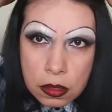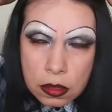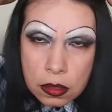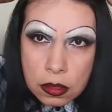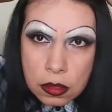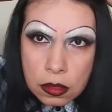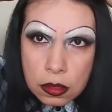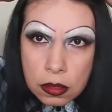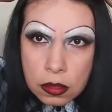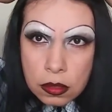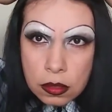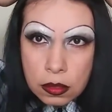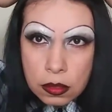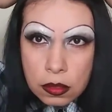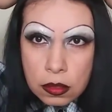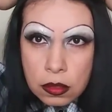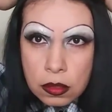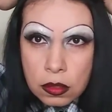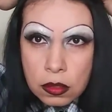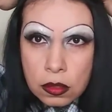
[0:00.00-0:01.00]

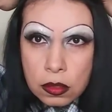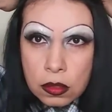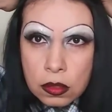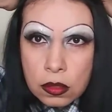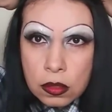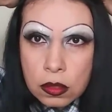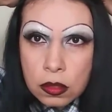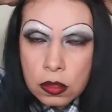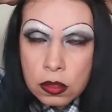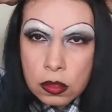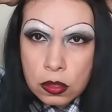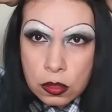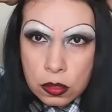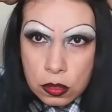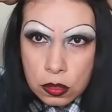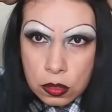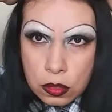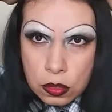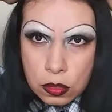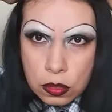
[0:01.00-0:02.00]

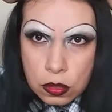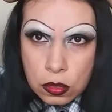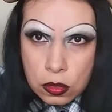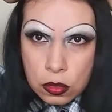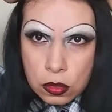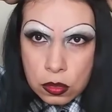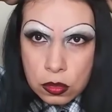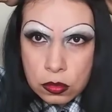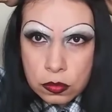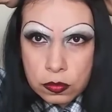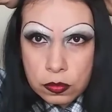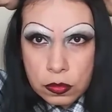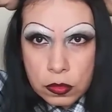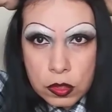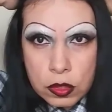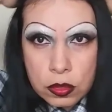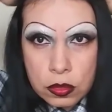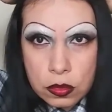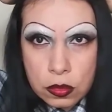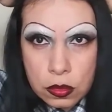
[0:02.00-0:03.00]

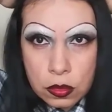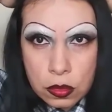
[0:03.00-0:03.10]
[no speech]